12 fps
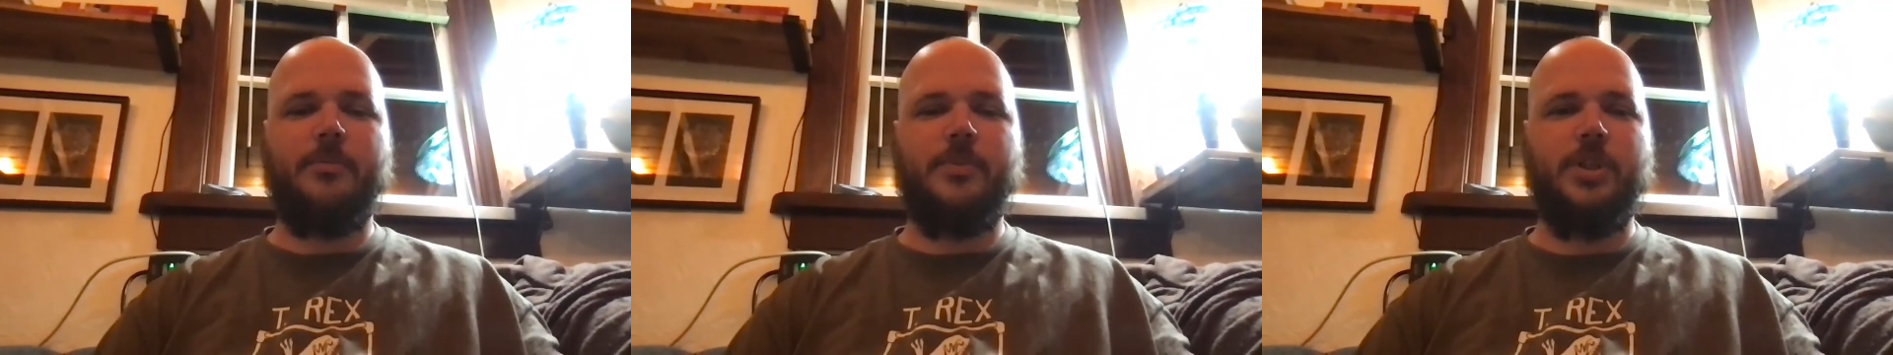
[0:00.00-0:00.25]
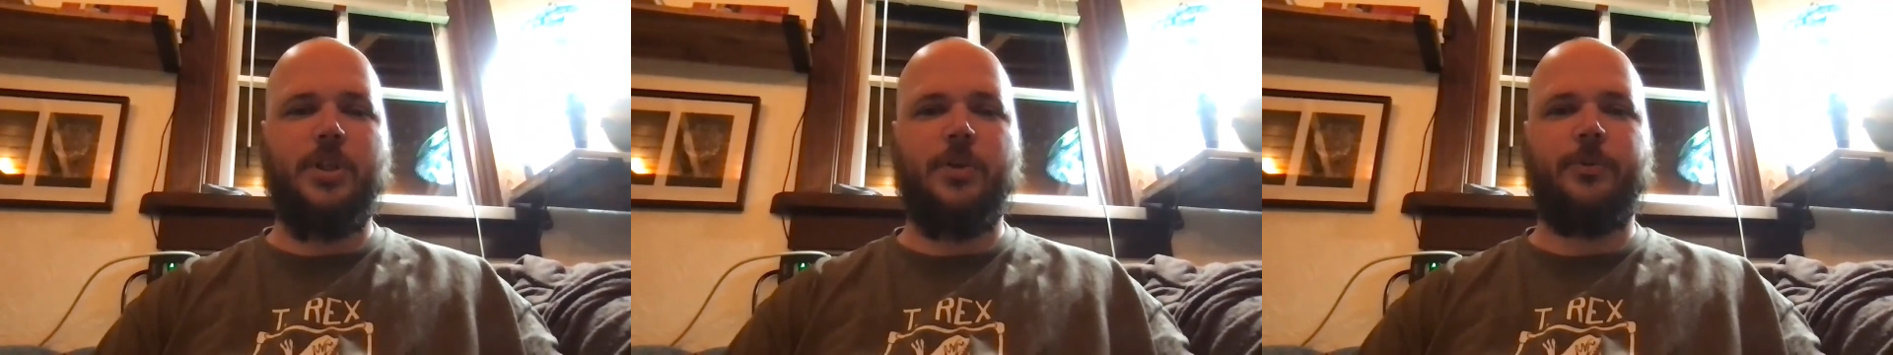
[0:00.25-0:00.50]

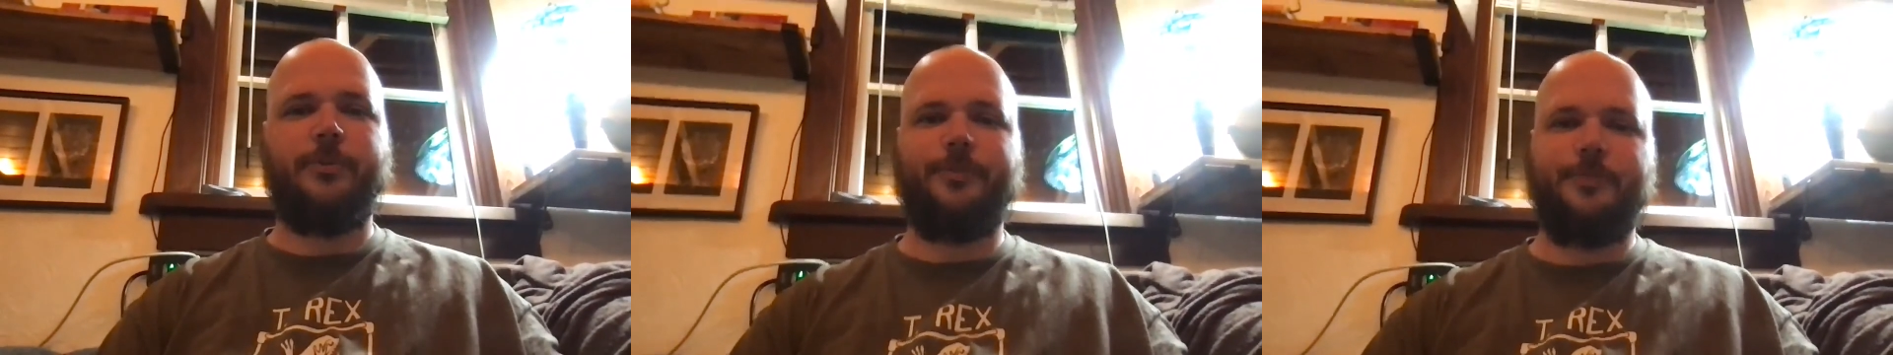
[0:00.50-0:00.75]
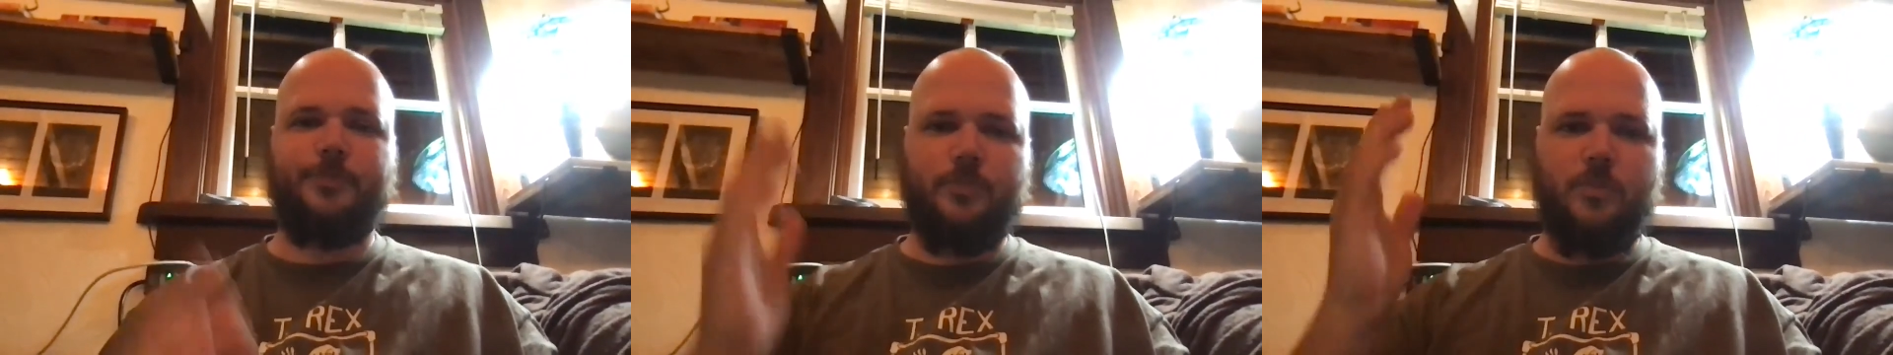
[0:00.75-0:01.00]
So
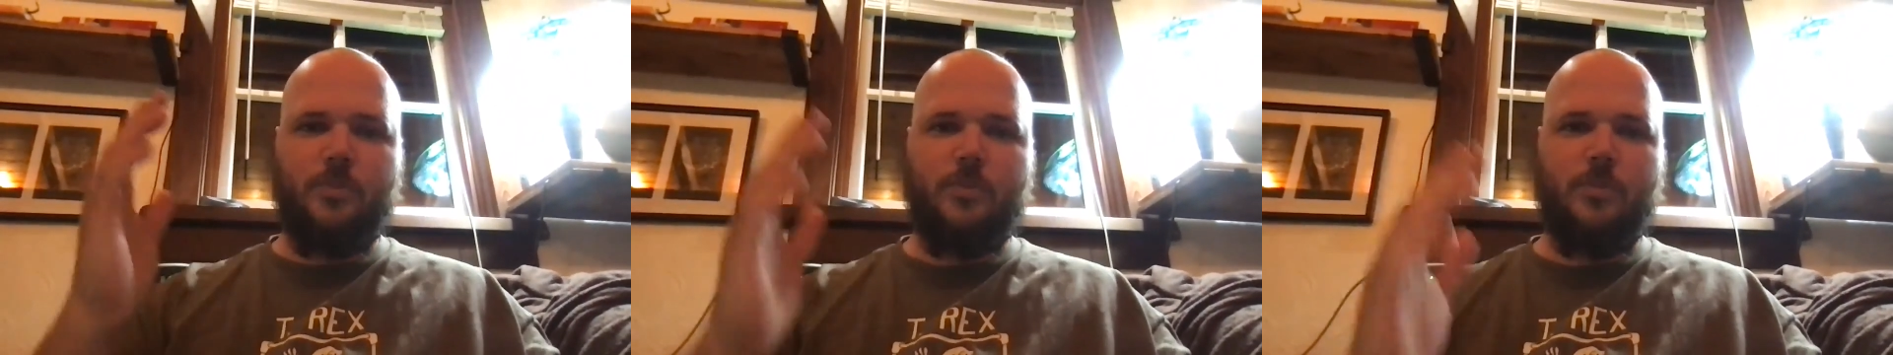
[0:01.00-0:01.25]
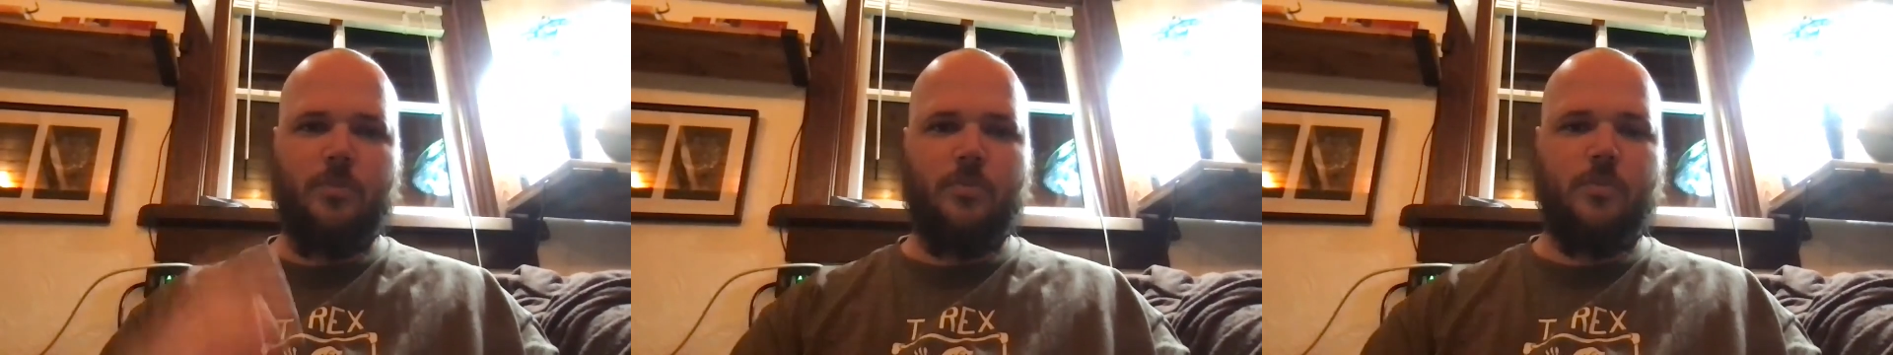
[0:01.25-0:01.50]

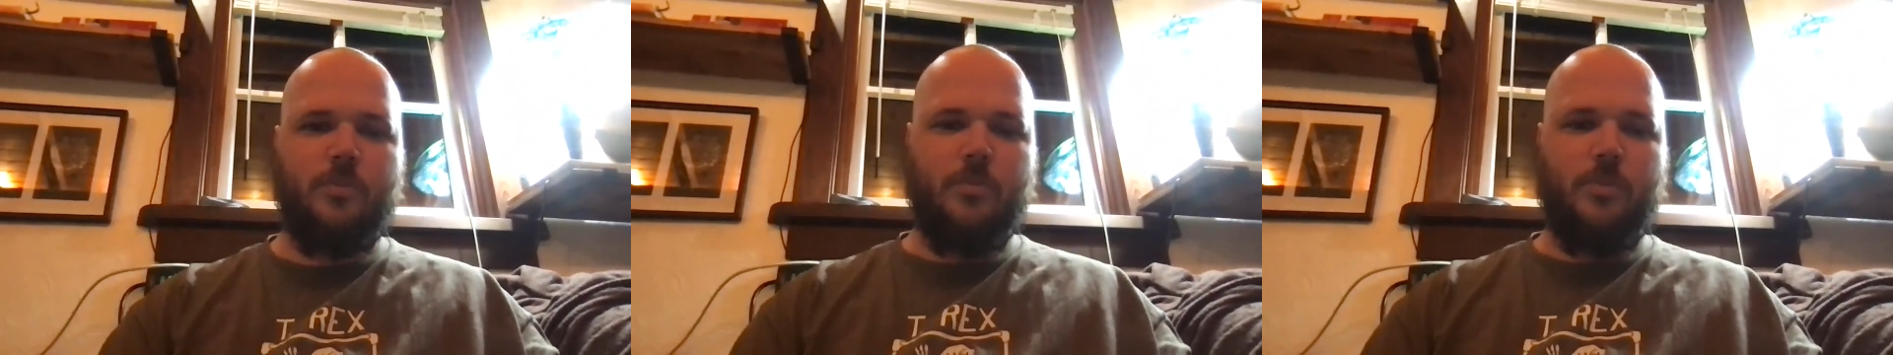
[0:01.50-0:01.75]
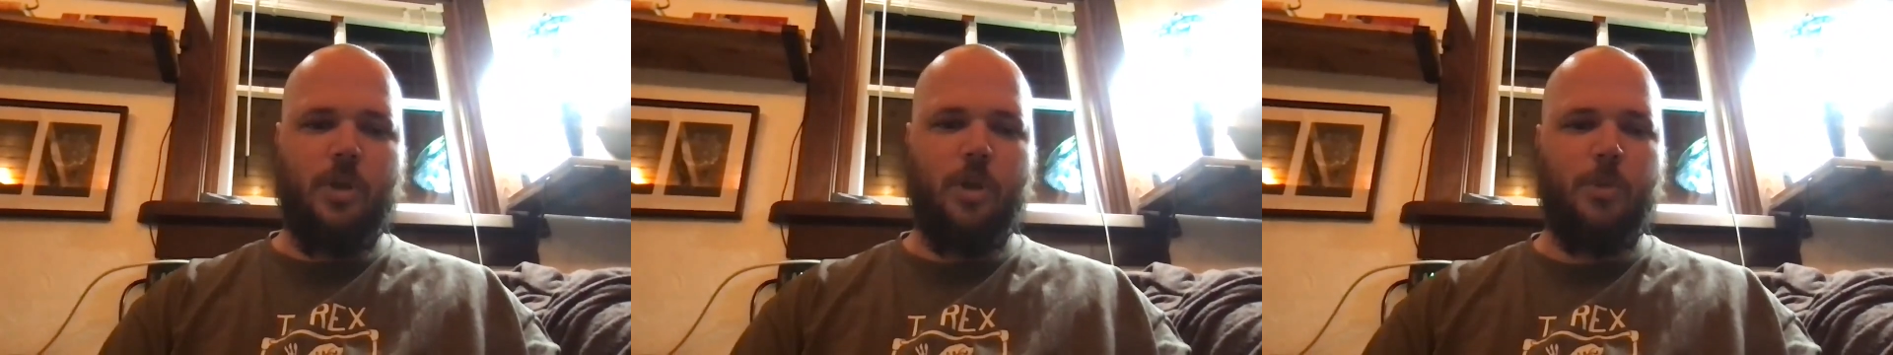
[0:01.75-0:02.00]

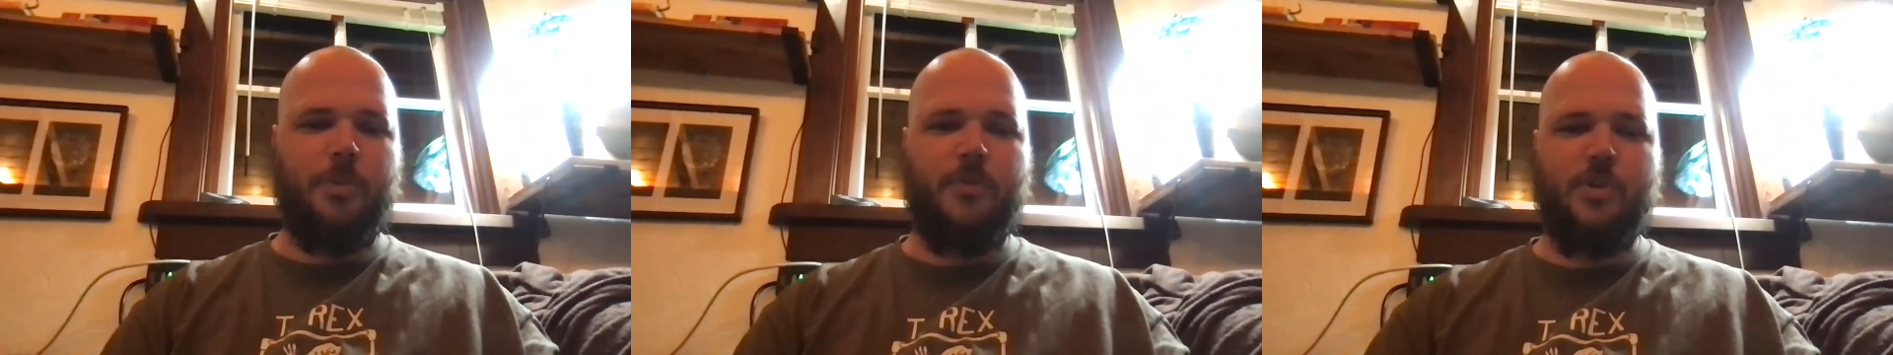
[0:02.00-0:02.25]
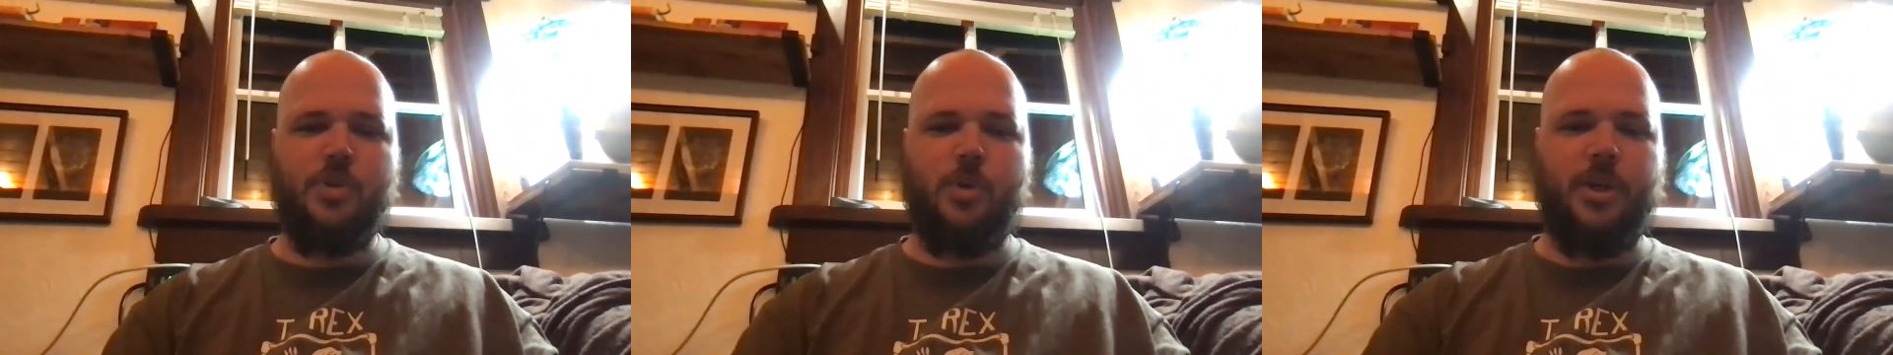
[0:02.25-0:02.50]
I hope you've
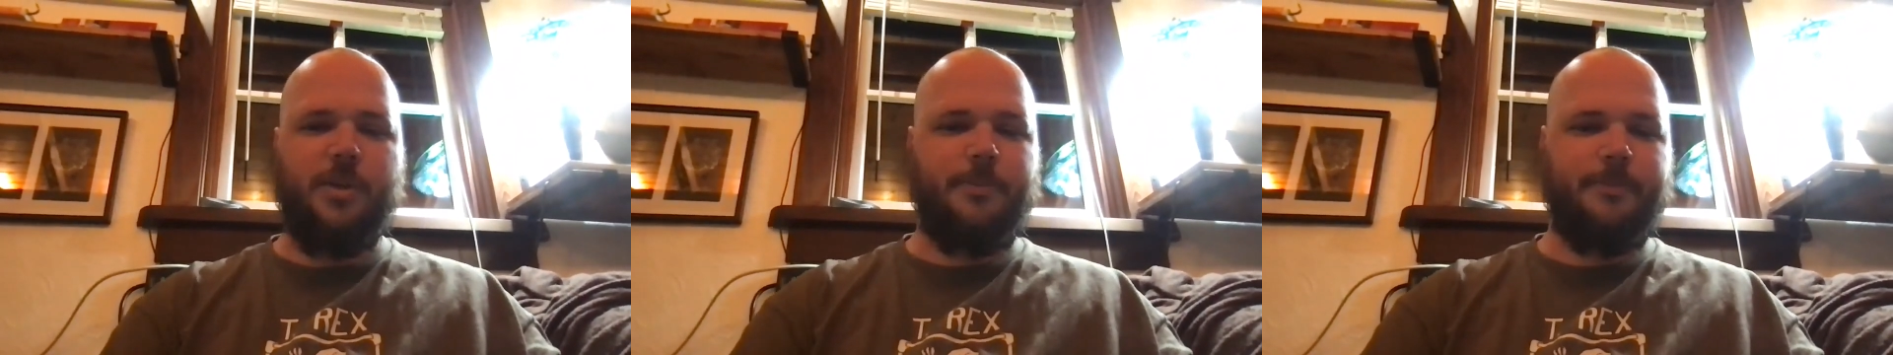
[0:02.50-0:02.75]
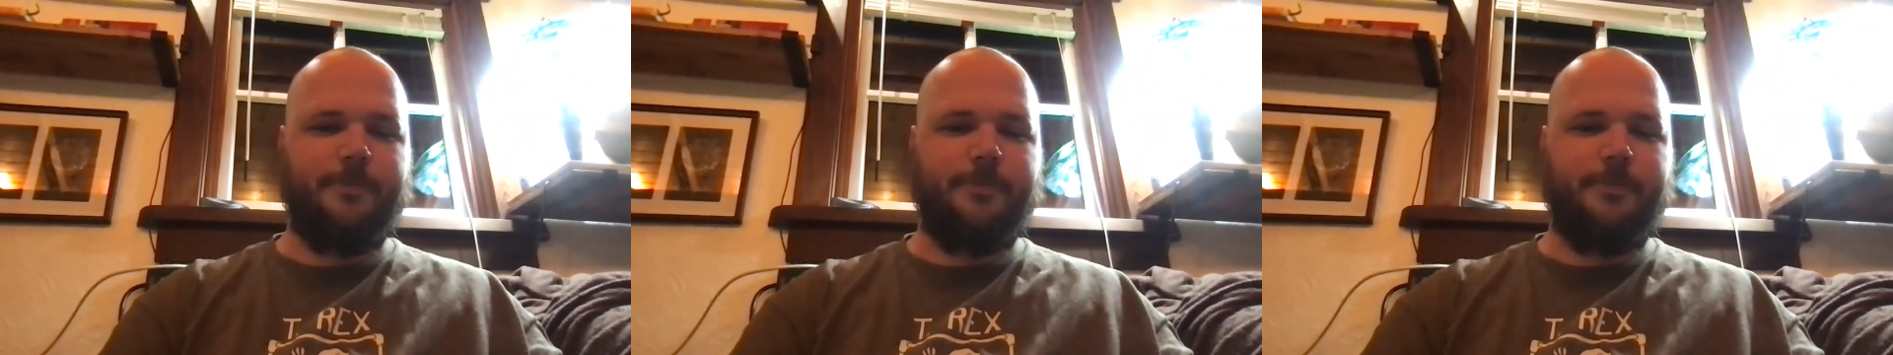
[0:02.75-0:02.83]
enjoyed.